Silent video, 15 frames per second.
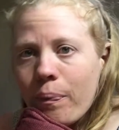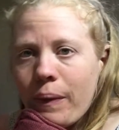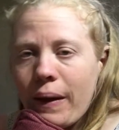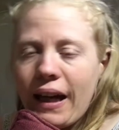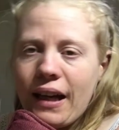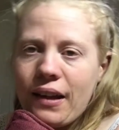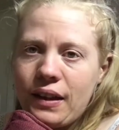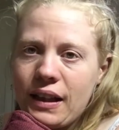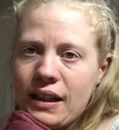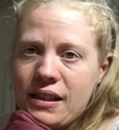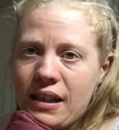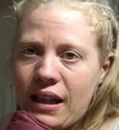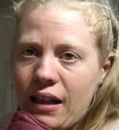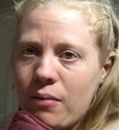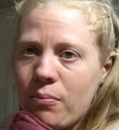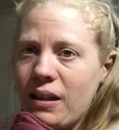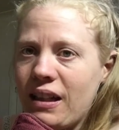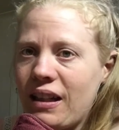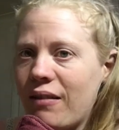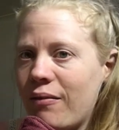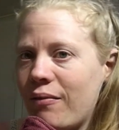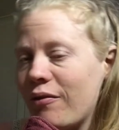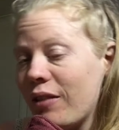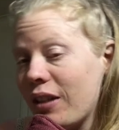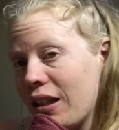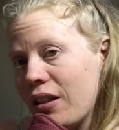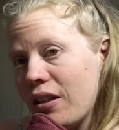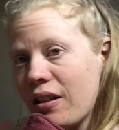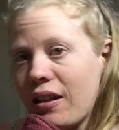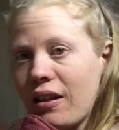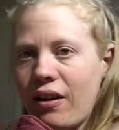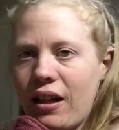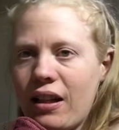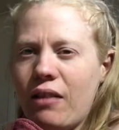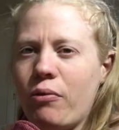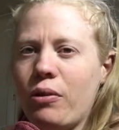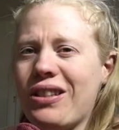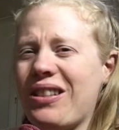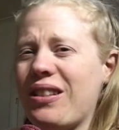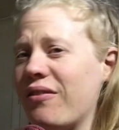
how things can be when they're at their worst.